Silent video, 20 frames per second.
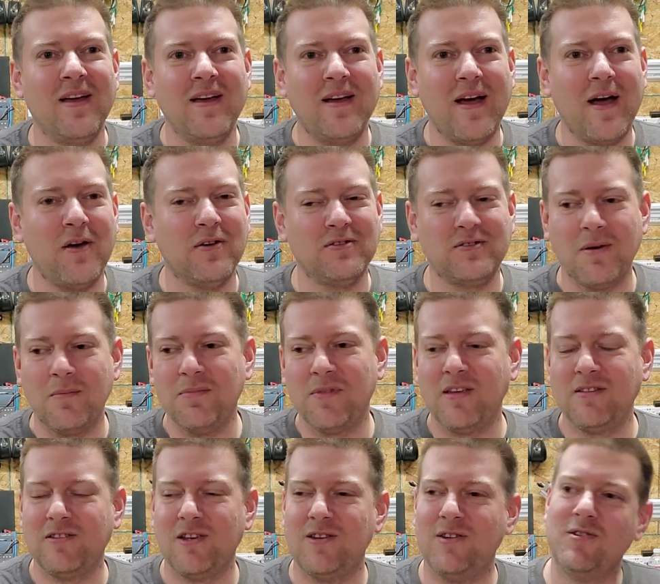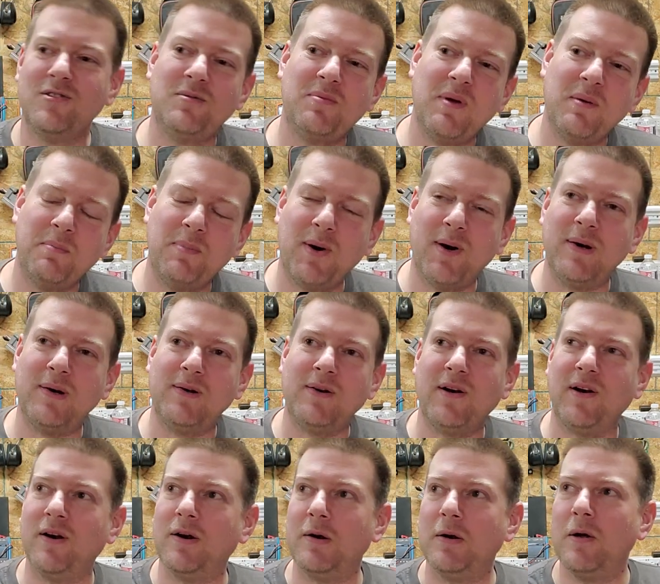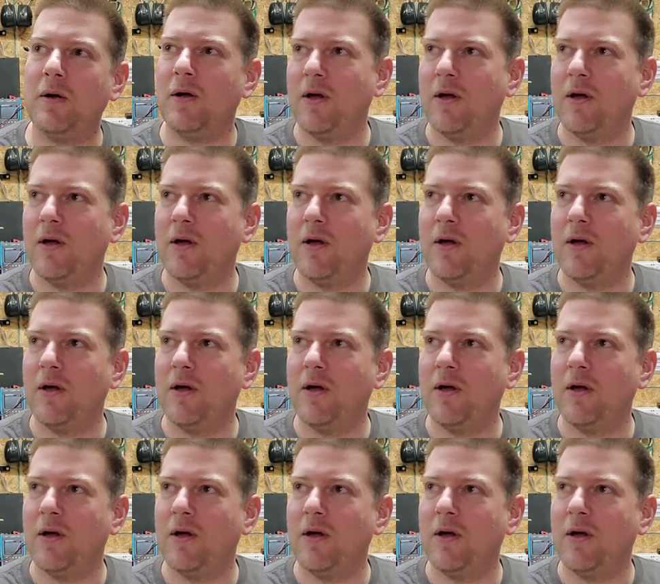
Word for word: how some things that used to be a burden are